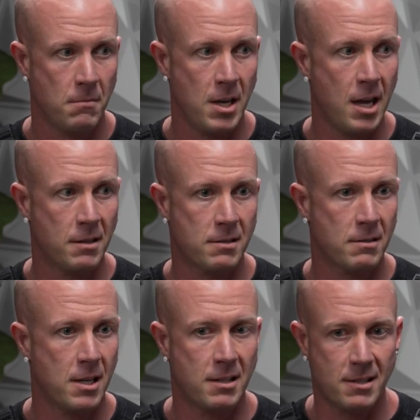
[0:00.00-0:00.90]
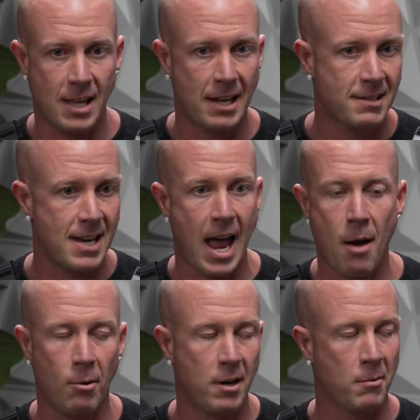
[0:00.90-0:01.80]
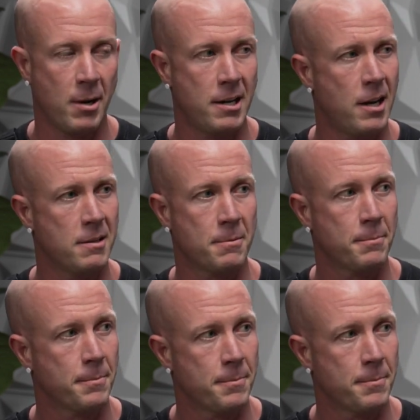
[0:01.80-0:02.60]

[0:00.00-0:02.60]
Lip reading: That's not what everybody does.